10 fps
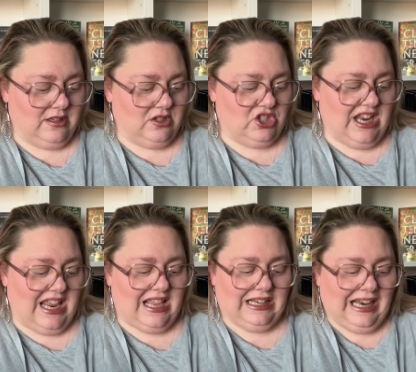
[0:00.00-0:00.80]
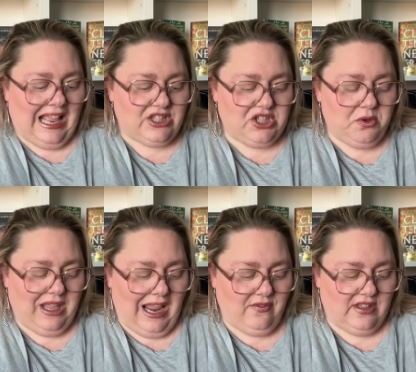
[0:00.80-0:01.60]
G, glad you
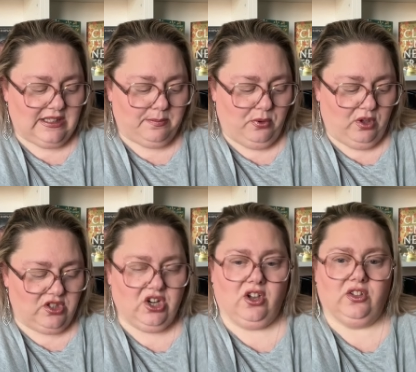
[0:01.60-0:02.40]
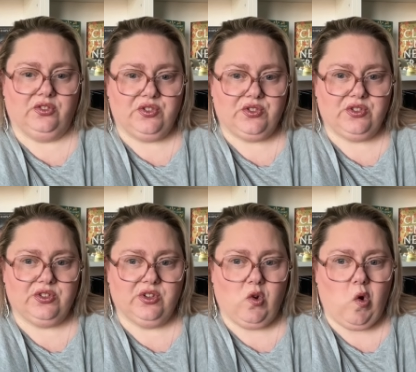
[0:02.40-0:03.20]
gave this book a chance.
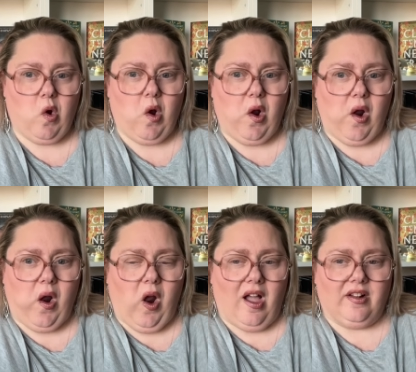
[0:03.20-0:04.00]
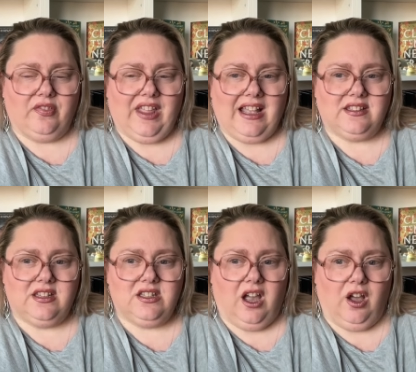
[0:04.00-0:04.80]
That's
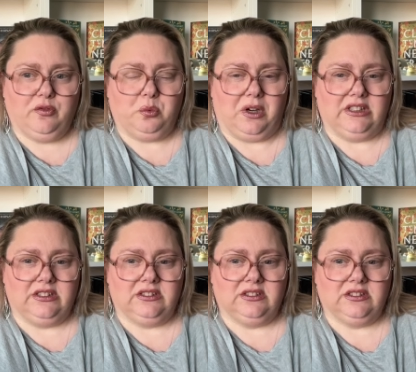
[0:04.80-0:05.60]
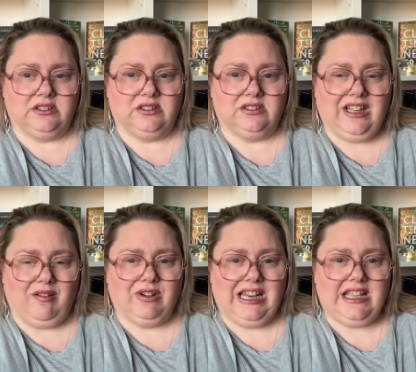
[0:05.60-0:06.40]
a tough one.
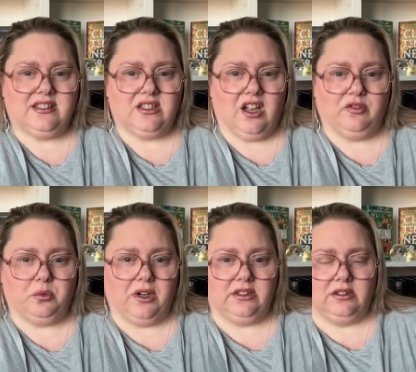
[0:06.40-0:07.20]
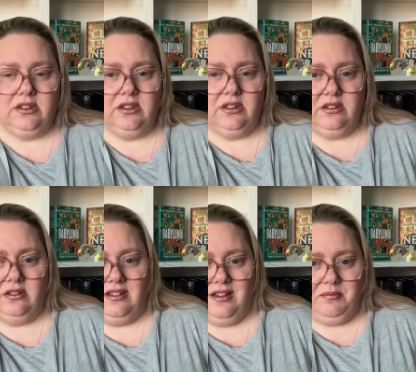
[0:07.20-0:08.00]
That really is a tough one.
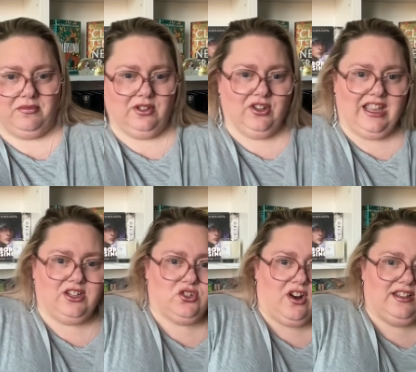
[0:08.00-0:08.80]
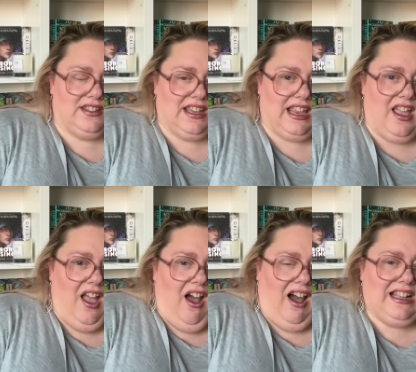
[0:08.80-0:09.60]
I'm looking to try and see.
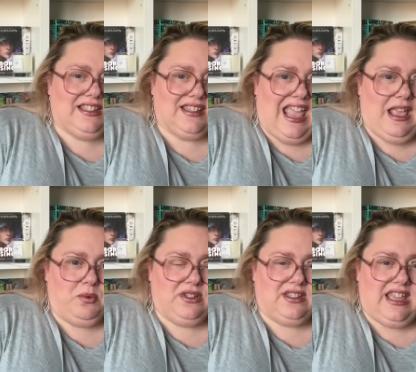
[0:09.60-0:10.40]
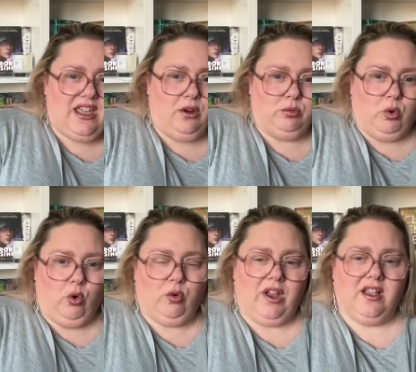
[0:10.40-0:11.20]
I'd say it was the
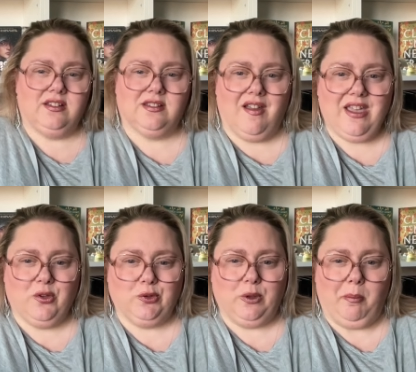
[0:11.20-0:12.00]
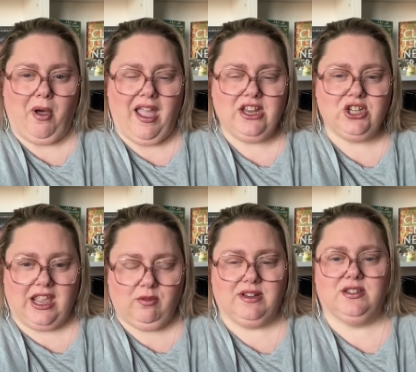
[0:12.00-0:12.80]
Aurora Cycle by Jay
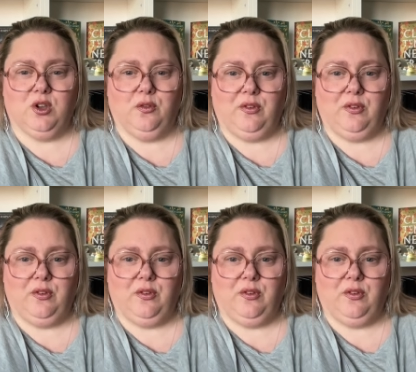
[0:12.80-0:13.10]
Kristoff